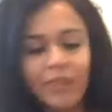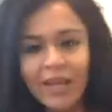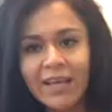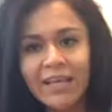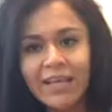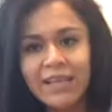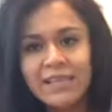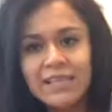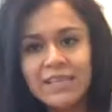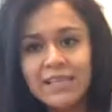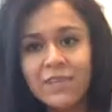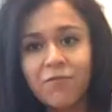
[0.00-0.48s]

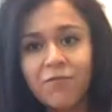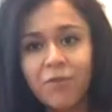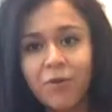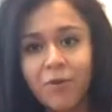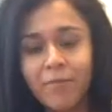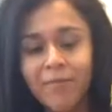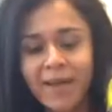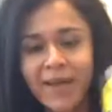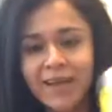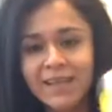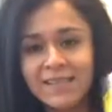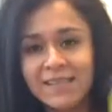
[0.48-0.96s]
and
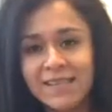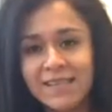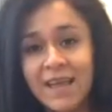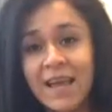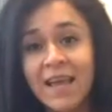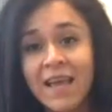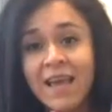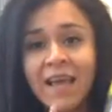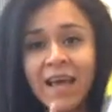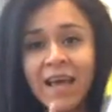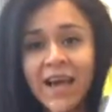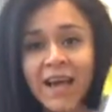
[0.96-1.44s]
C4 Mass
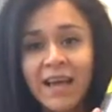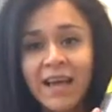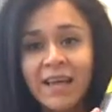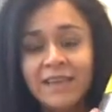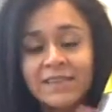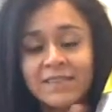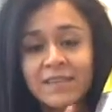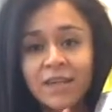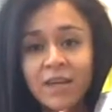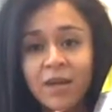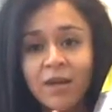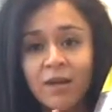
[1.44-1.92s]

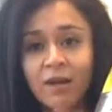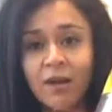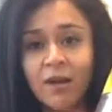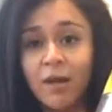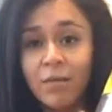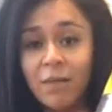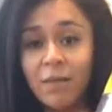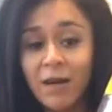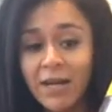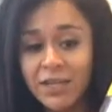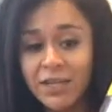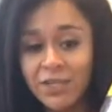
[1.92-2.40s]
has
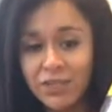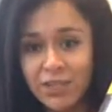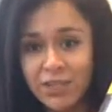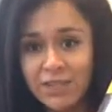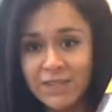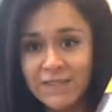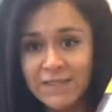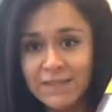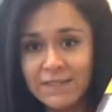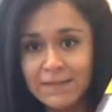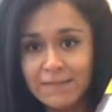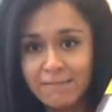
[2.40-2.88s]
carbohydrates,
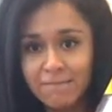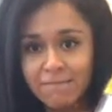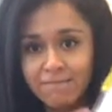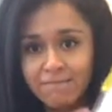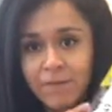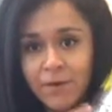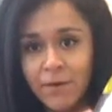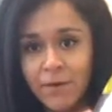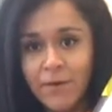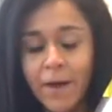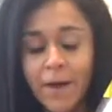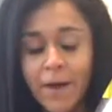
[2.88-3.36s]

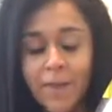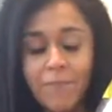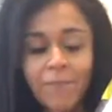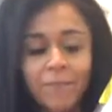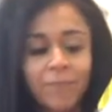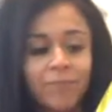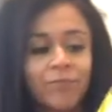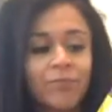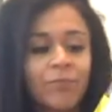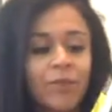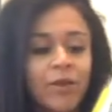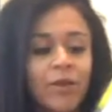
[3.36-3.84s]
okay?
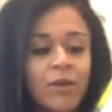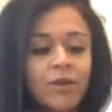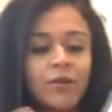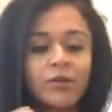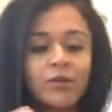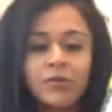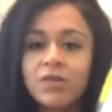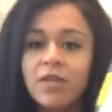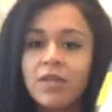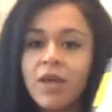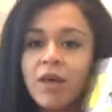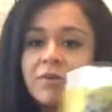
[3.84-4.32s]

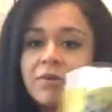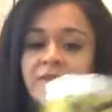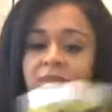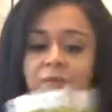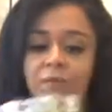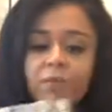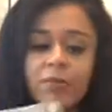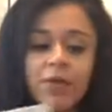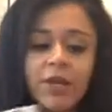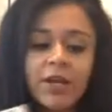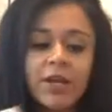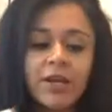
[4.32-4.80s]
So that was
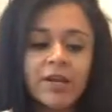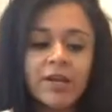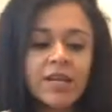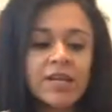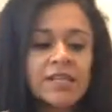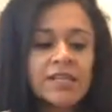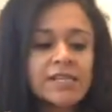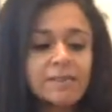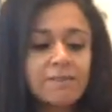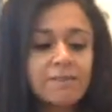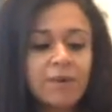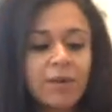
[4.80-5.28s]
a pretty good
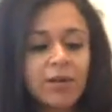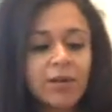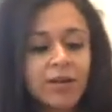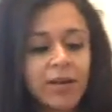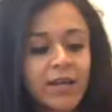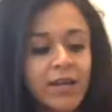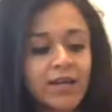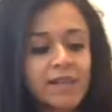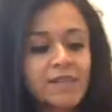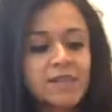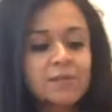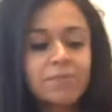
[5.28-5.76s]

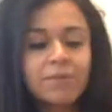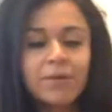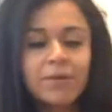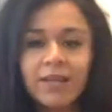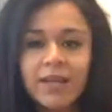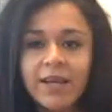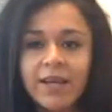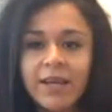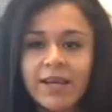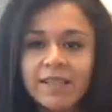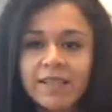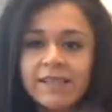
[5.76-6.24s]
experience, but
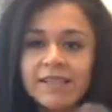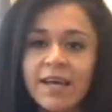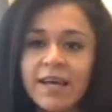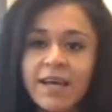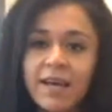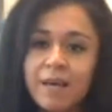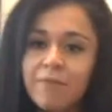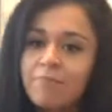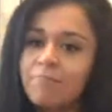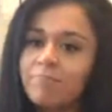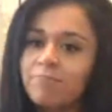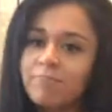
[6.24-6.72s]
like I
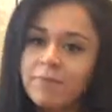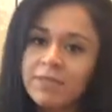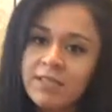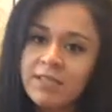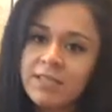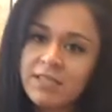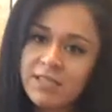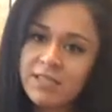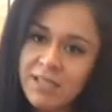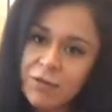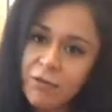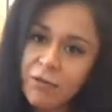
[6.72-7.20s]
said,
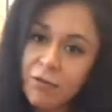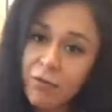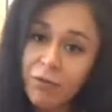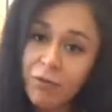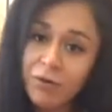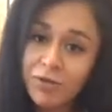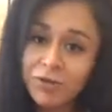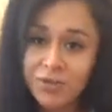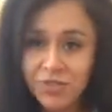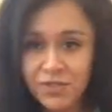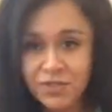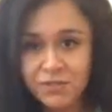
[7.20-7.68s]

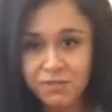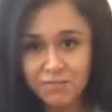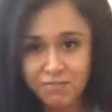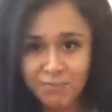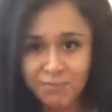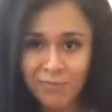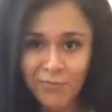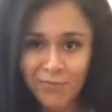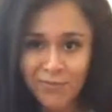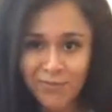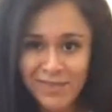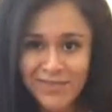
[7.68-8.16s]
C4 just
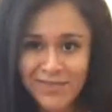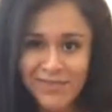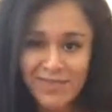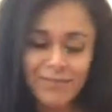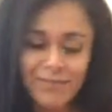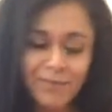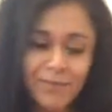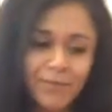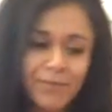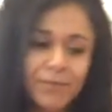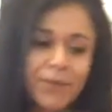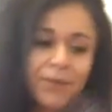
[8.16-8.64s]

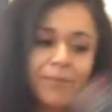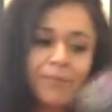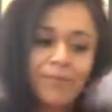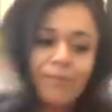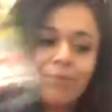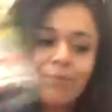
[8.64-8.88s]
wasn't for me.